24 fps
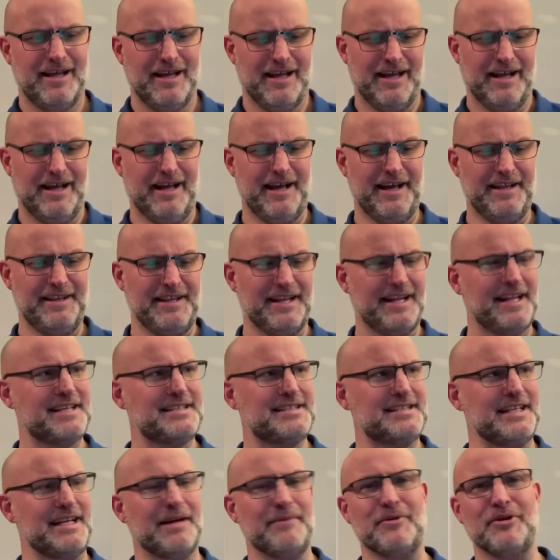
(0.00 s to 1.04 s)
And the last
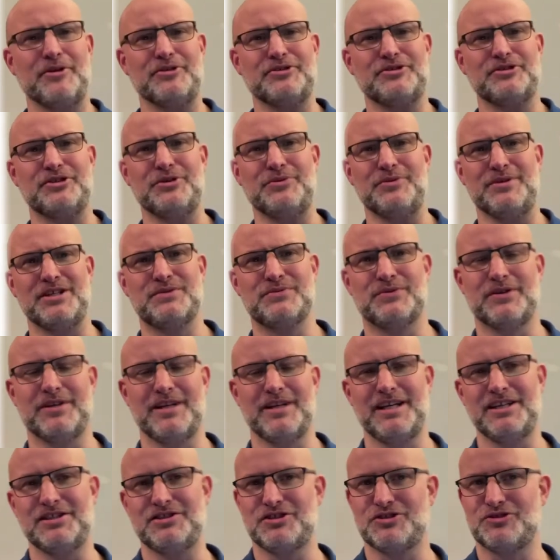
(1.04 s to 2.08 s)
thing I'm going to do with this one
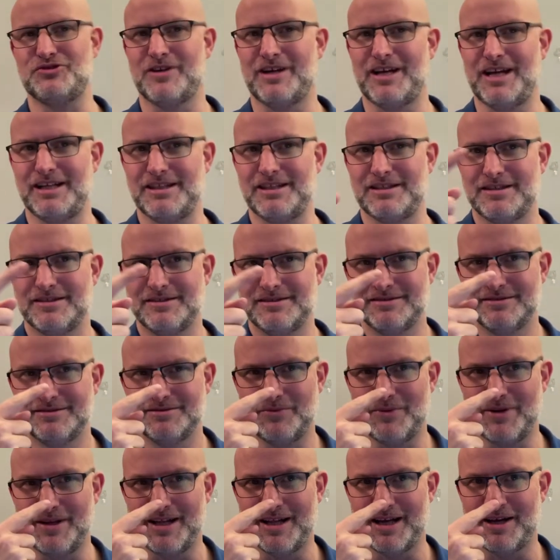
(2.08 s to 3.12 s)
is to try it
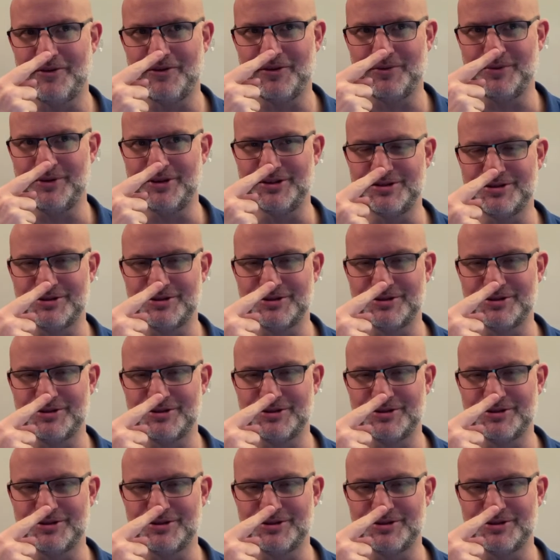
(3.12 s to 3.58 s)
without the words.